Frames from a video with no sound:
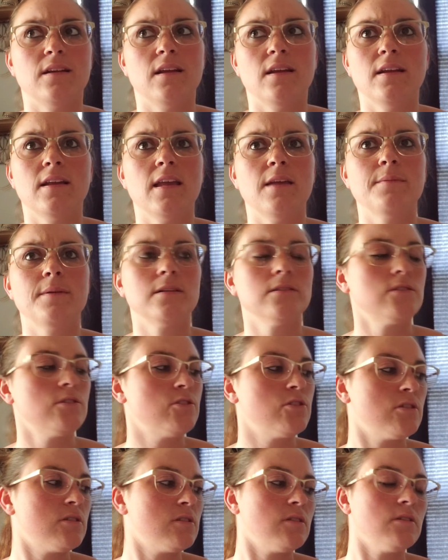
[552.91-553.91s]
it came out to
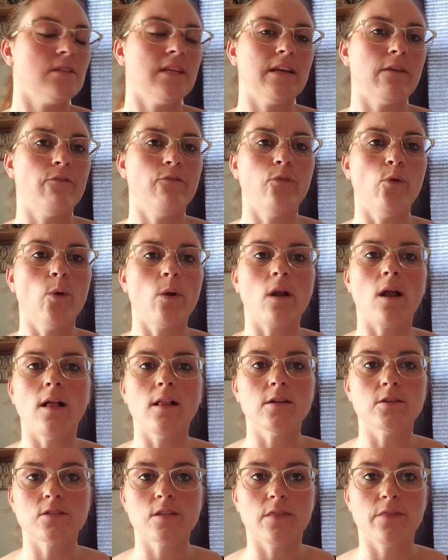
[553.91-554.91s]
just like
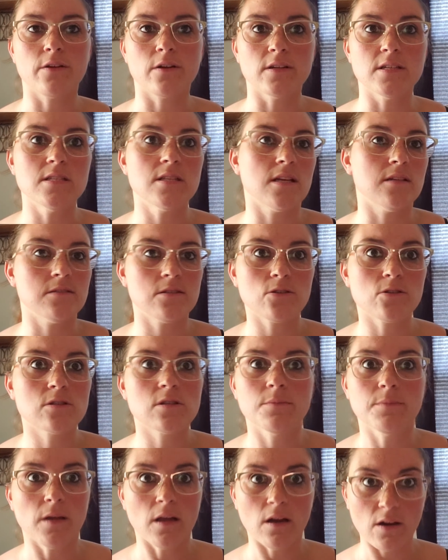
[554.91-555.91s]
$4.30 or
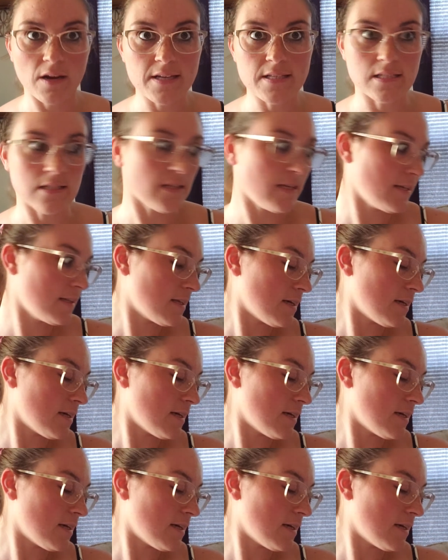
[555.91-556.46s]
something crazy like